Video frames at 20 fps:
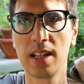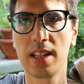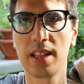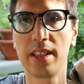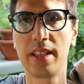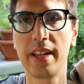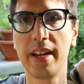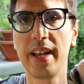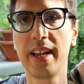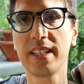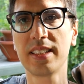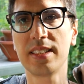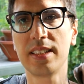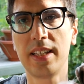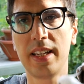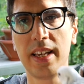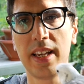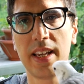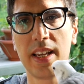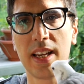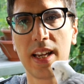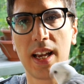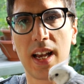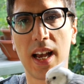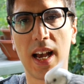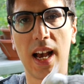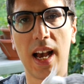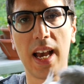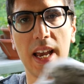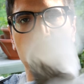The next day,
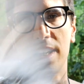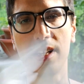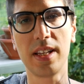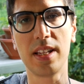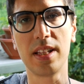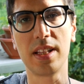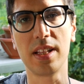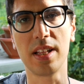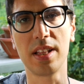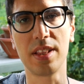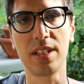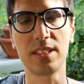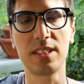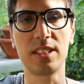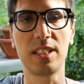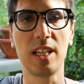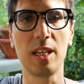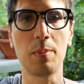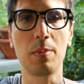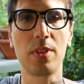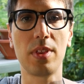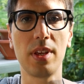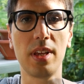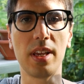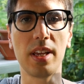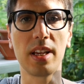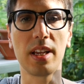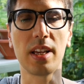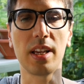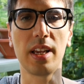I did the same
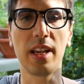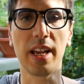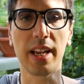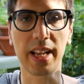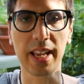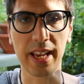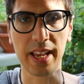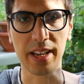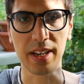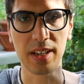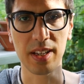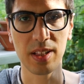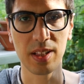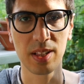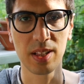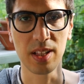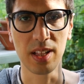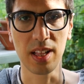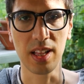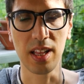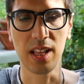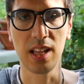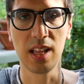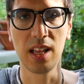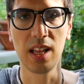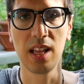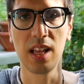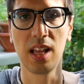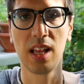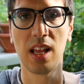thing again,
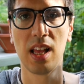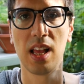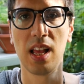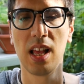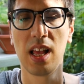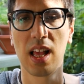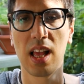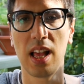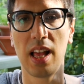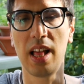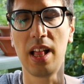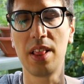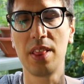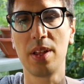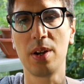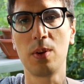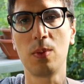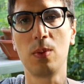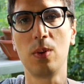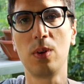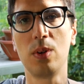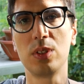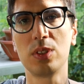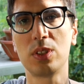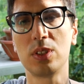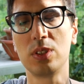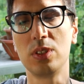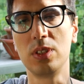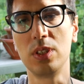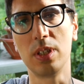and there
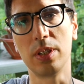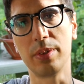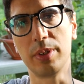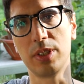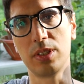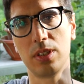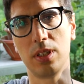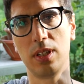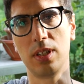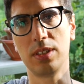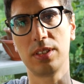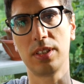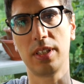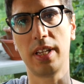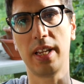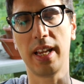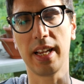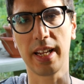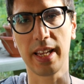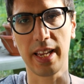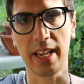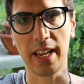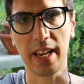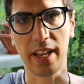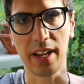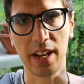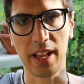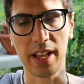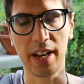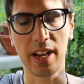was no result
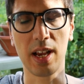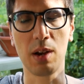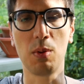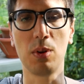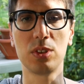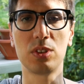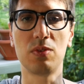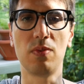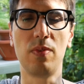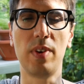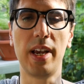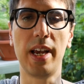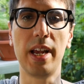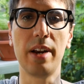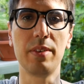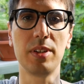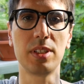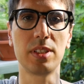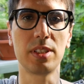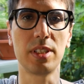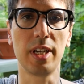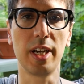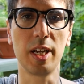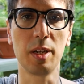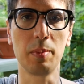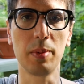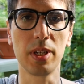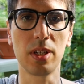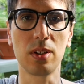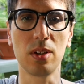again. And I was very
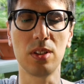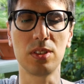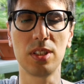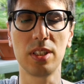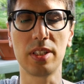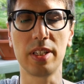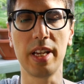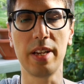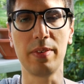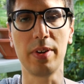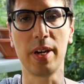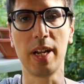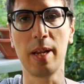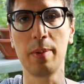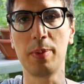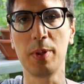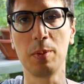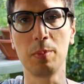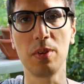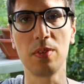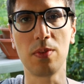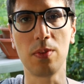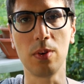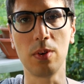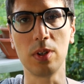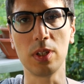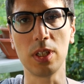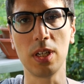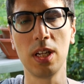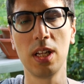sad because it never happened
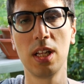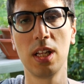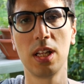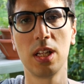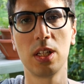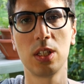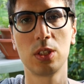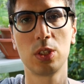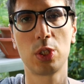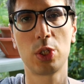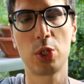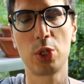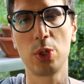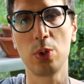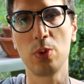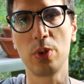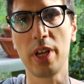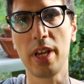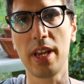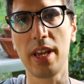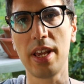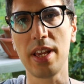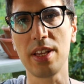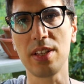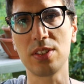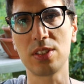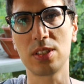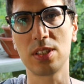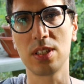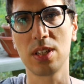before. 2
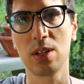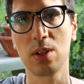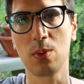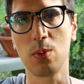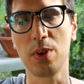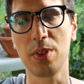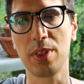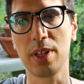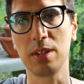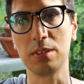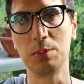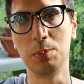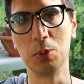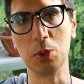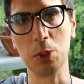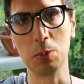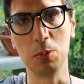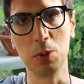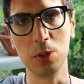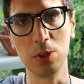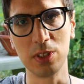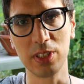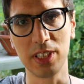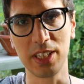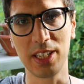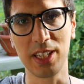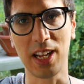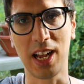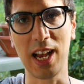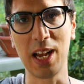days without Bubu,
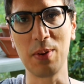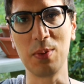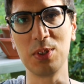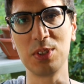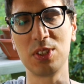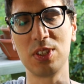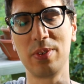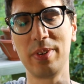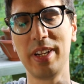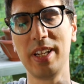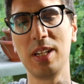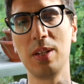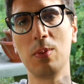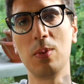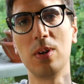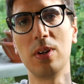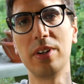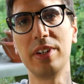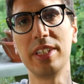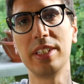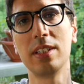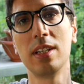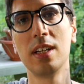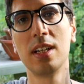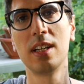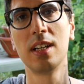I was really worried.